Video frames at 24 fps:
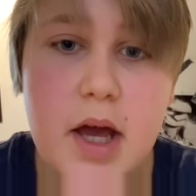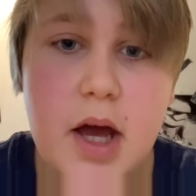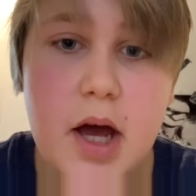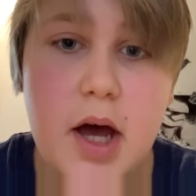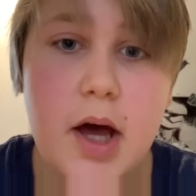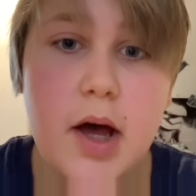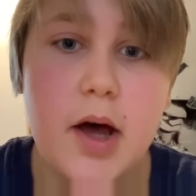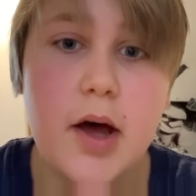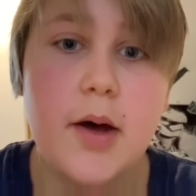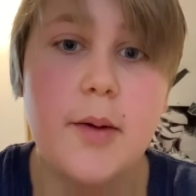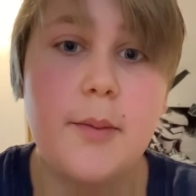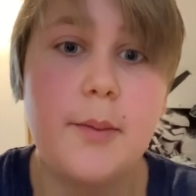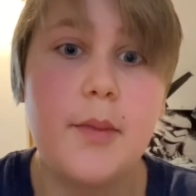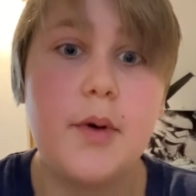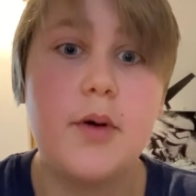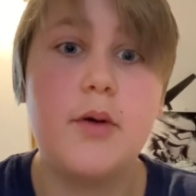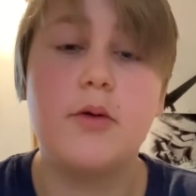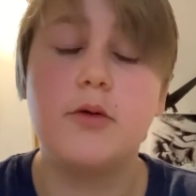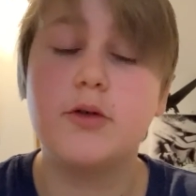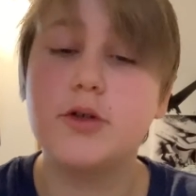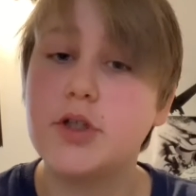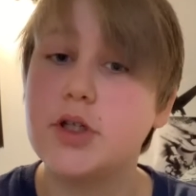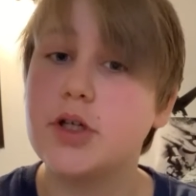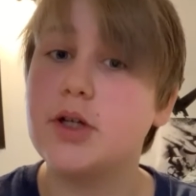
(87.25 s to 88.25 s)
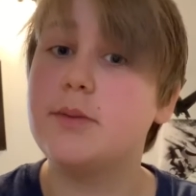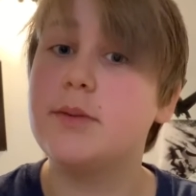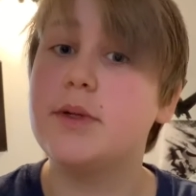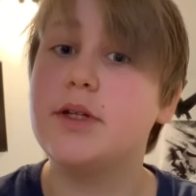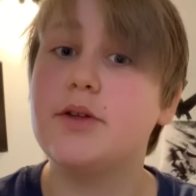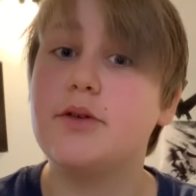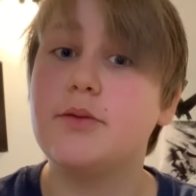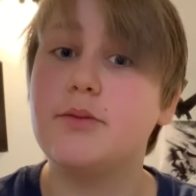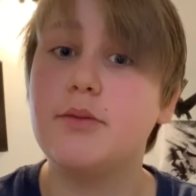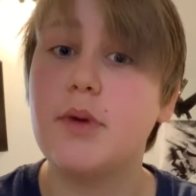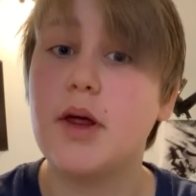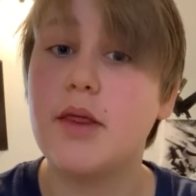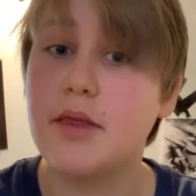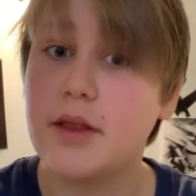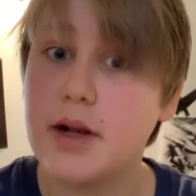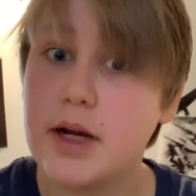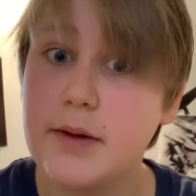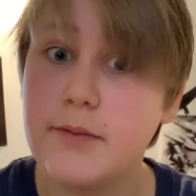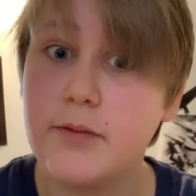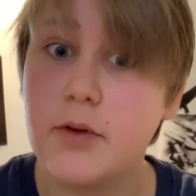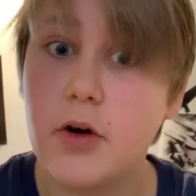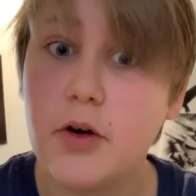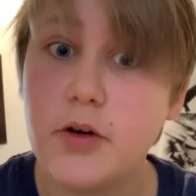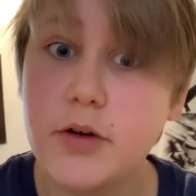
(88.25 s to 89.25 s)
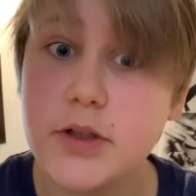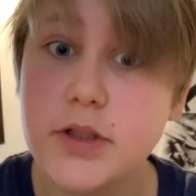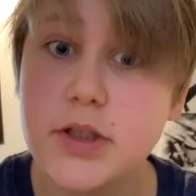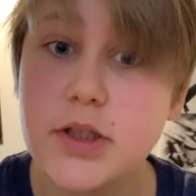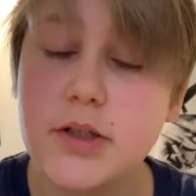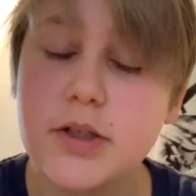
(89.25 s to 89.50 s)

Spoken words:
Also going to be doing monthly vlogs.